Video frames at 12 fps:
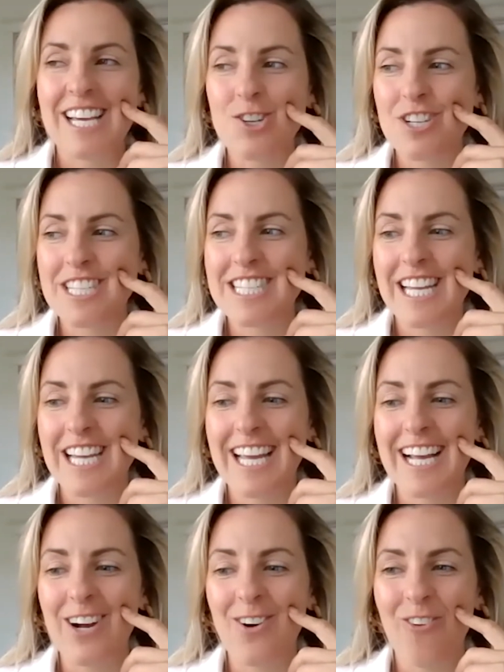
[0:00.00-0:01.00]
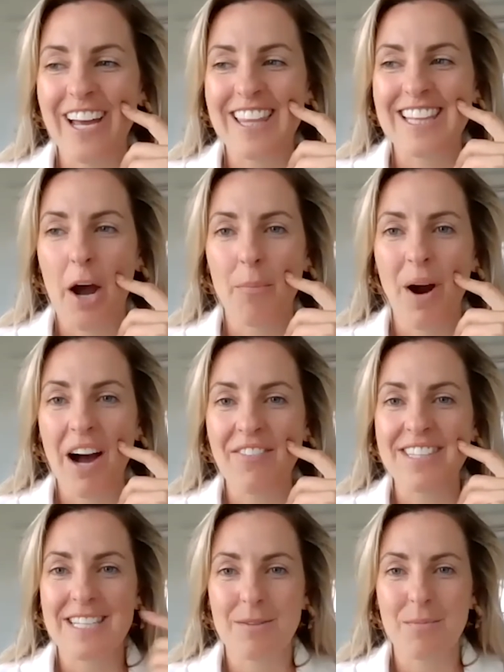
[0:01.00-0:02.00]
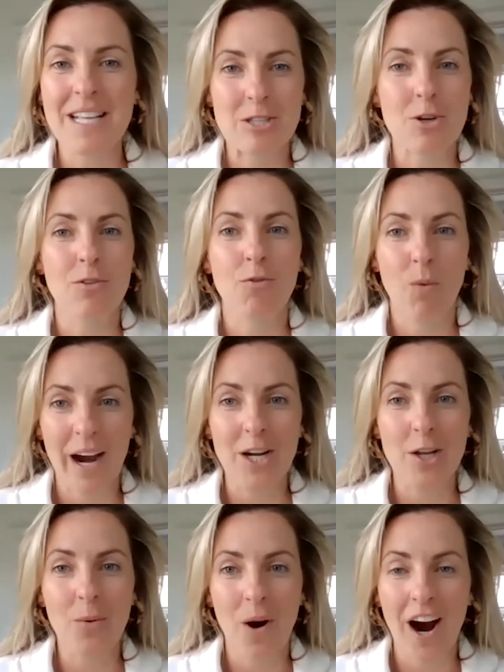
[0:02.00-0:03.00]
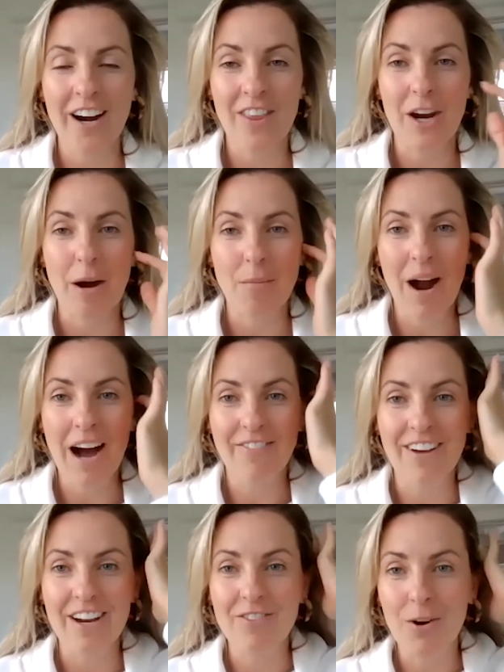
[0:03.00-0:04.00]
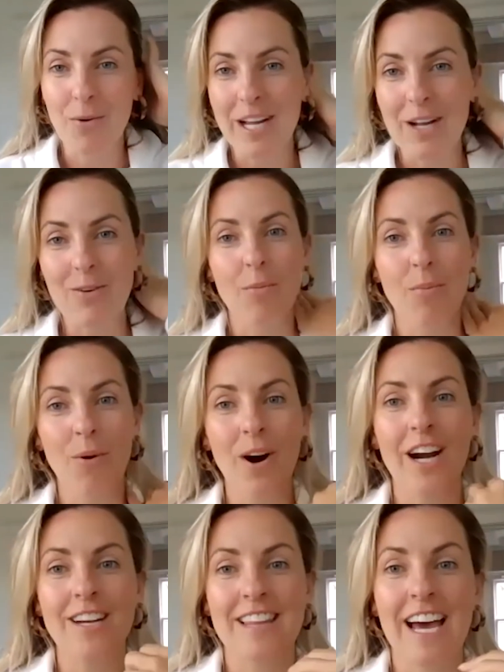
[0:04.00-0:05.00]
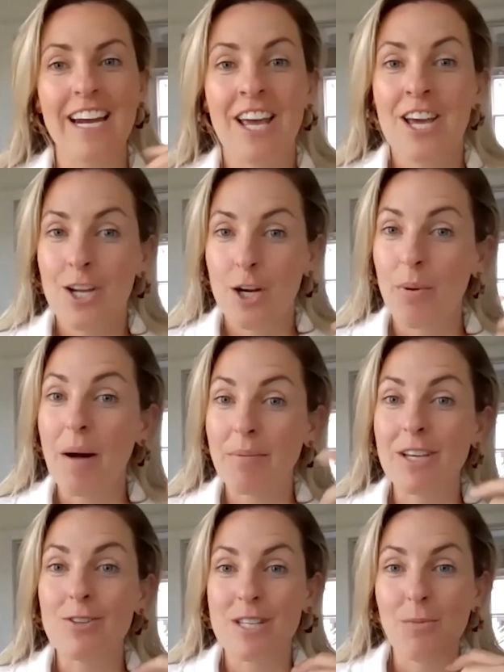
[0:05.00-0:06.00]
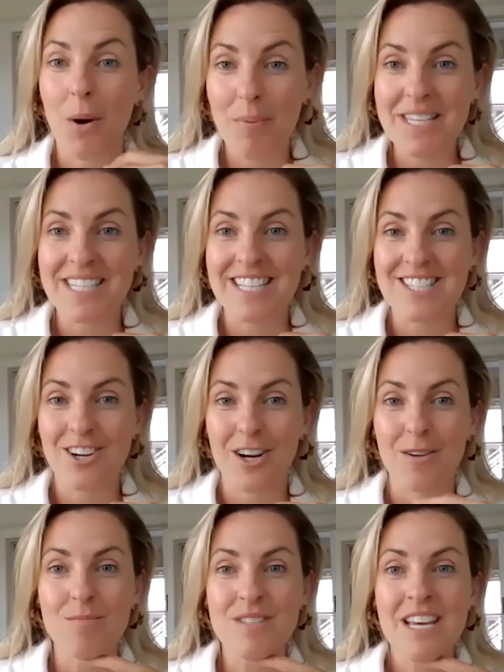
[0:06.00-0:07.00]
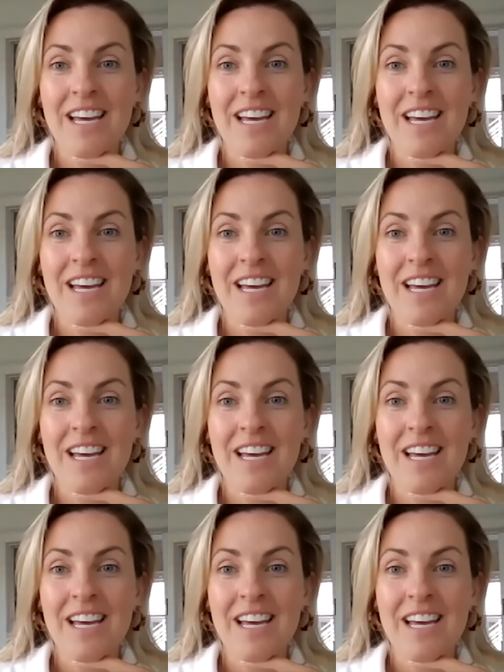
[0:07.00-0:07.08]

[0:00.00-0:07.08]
interesting with nonprofits it depends on sort of where you are in the nonprofit if you're working with a board then you're probably using more business terms